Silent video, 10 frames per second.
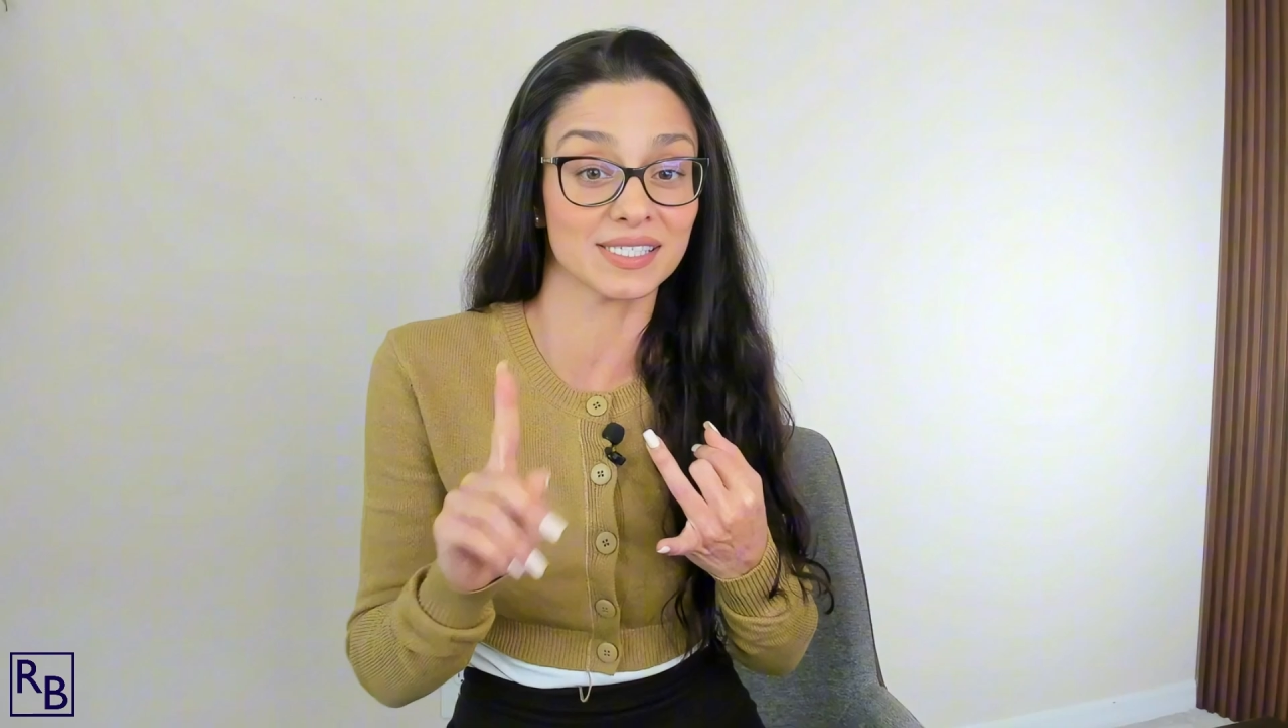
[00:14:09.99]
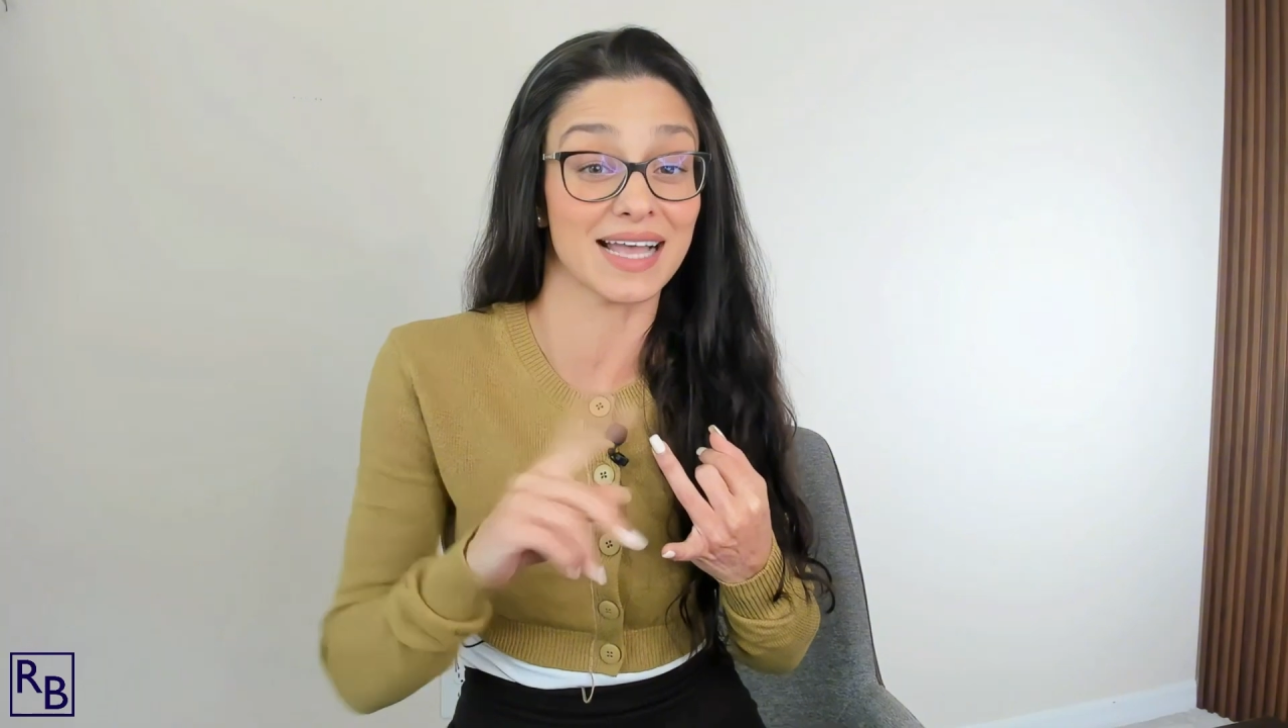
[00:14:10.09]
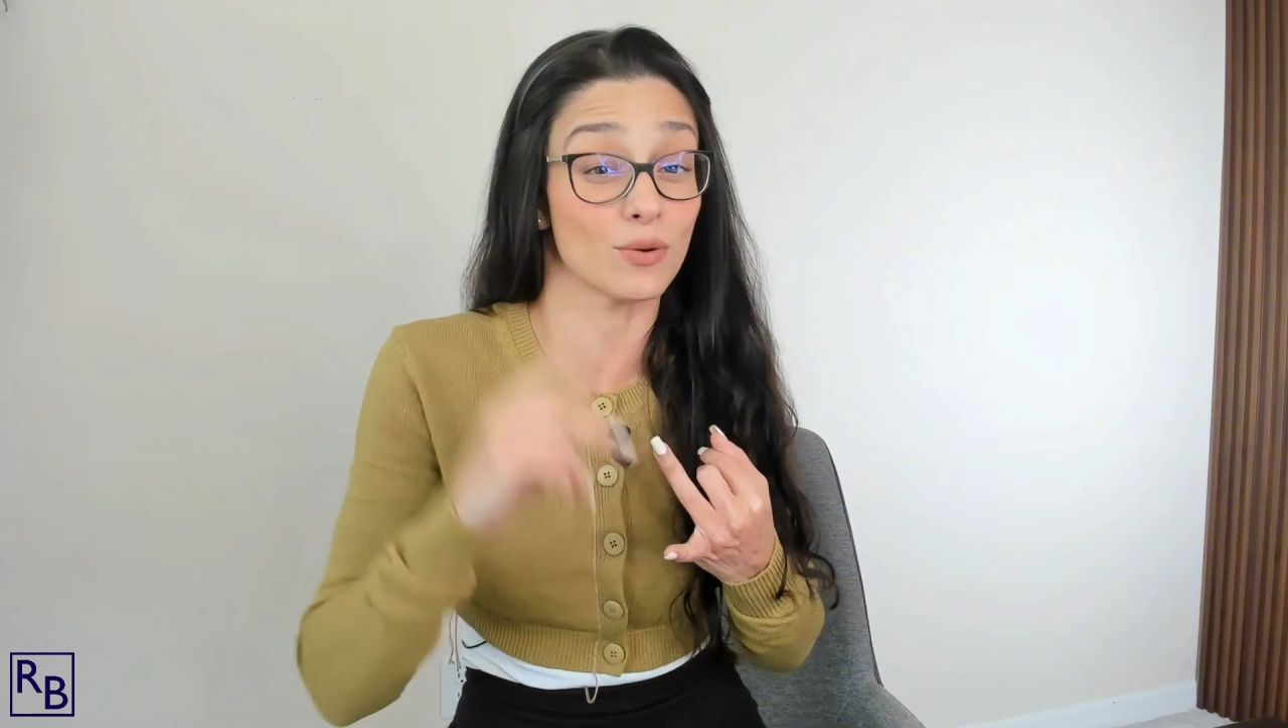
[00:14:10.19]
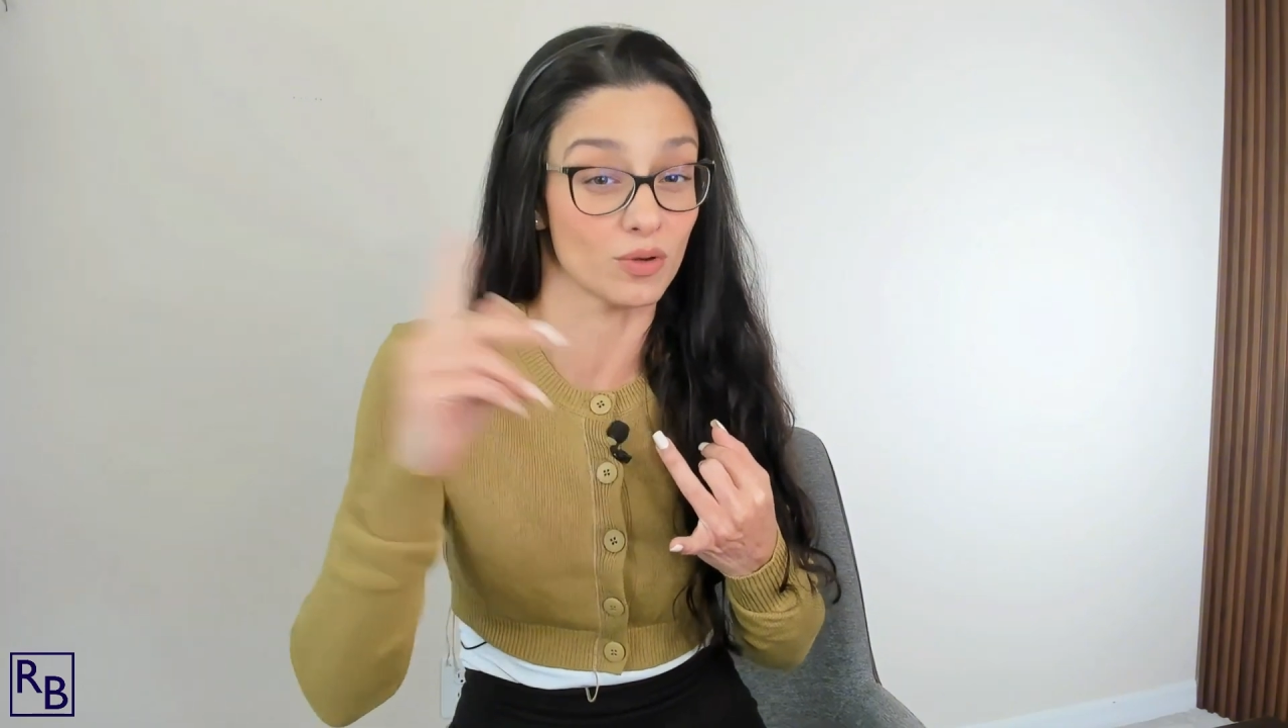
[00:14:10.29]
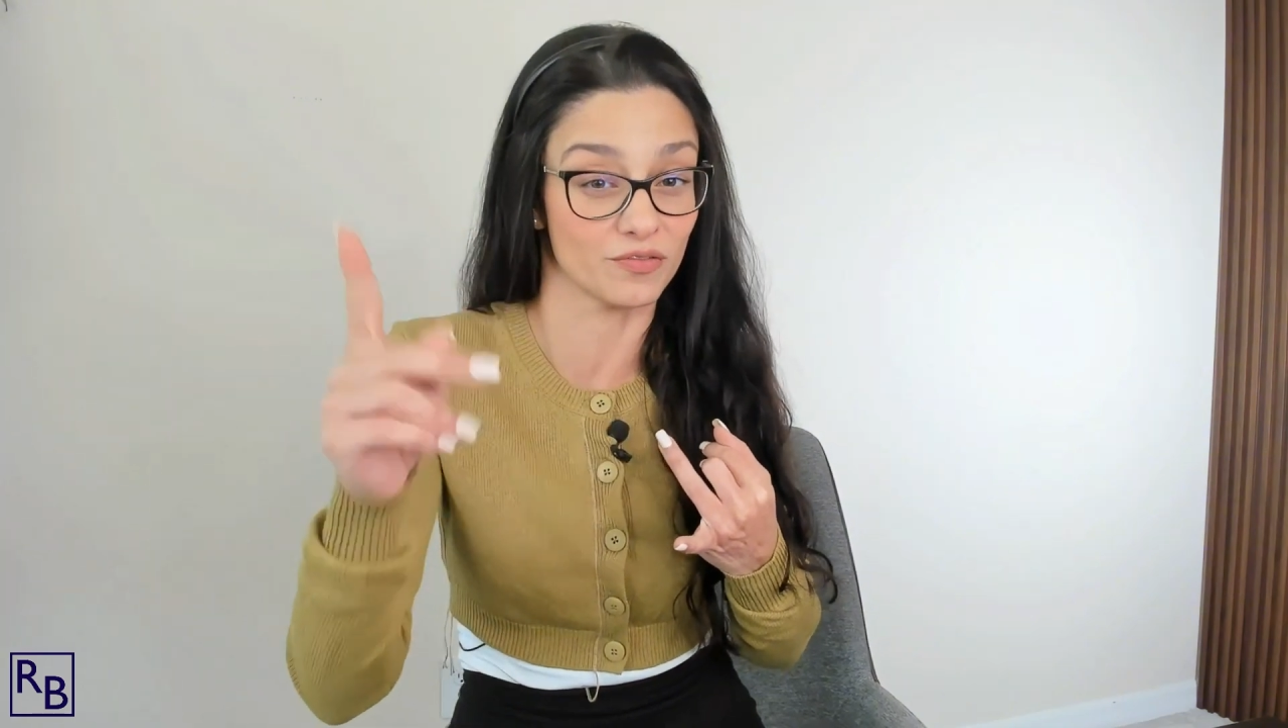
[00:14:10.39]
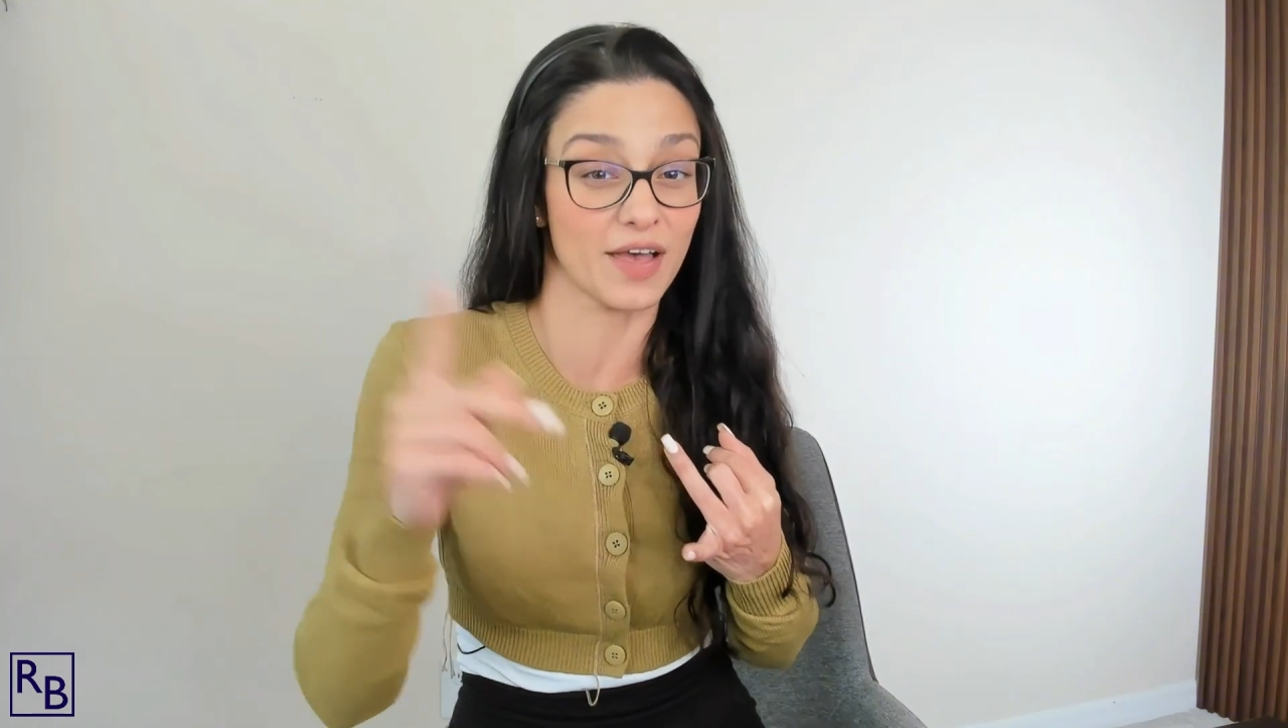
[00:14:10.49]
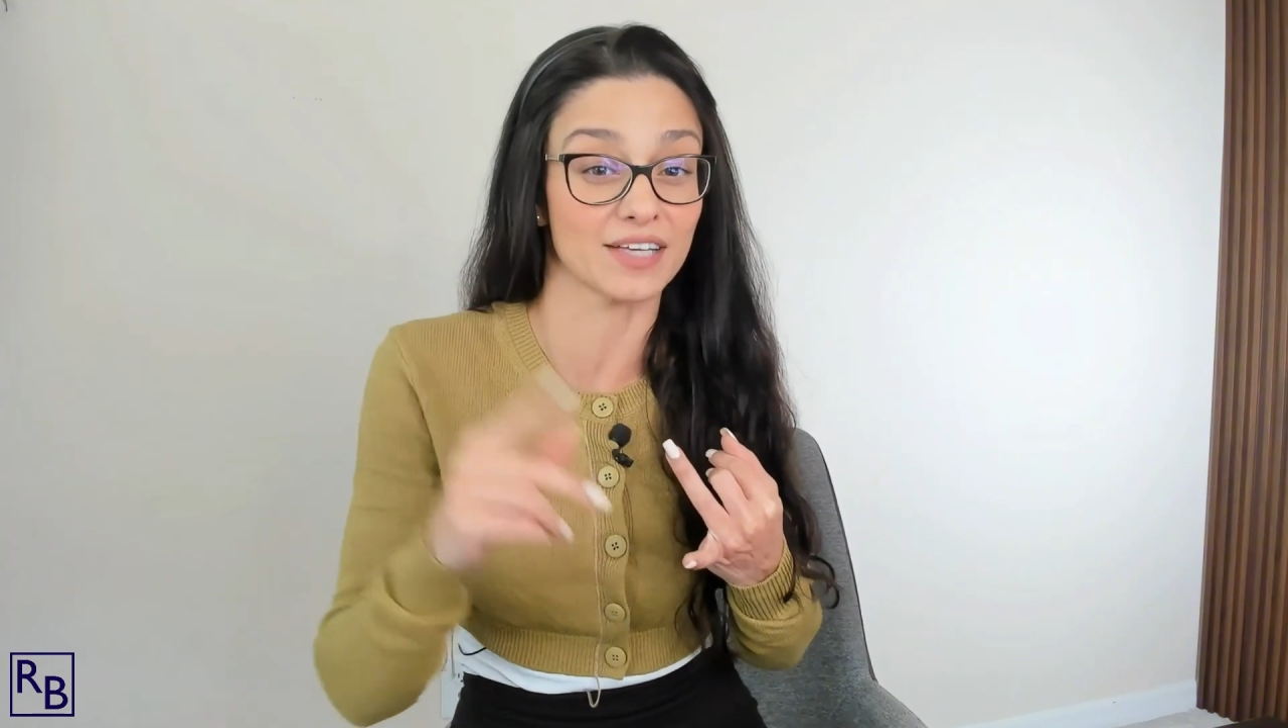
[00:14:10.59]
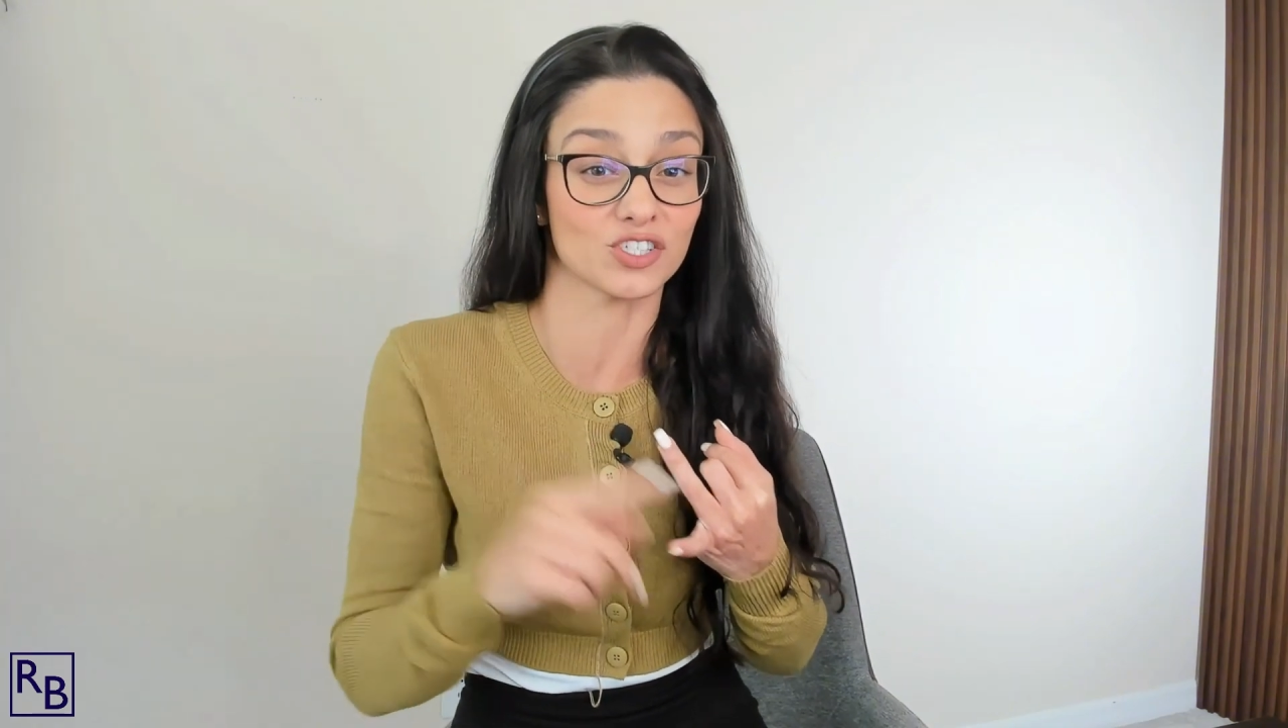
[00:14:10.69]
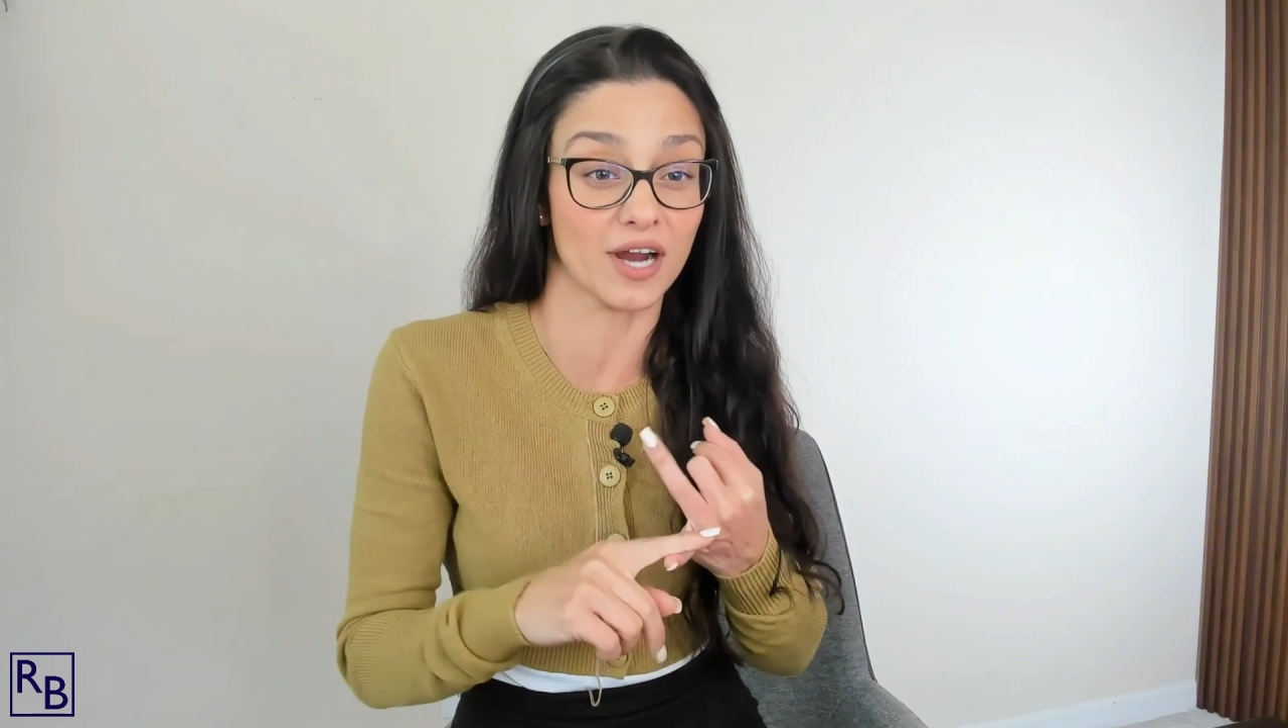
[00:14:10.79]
that will fast